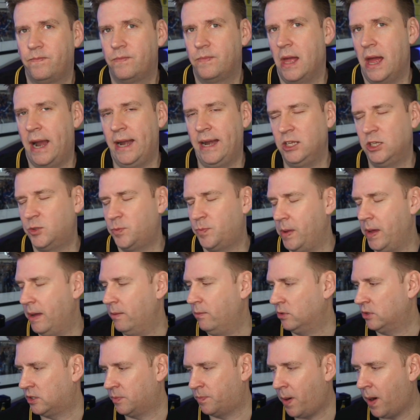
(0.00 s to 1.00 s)
And it
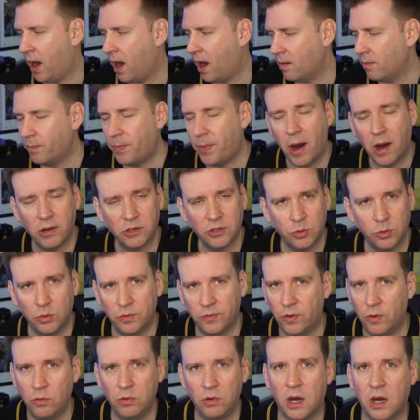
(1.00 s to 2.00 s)
was a part and parcel
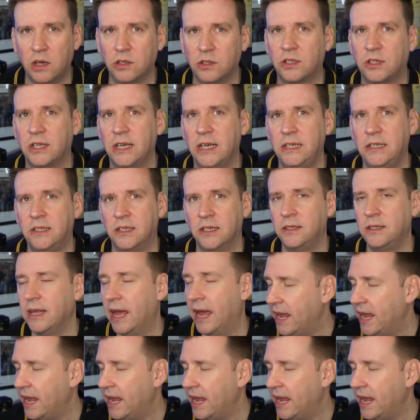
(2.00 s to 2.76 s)
of all last season,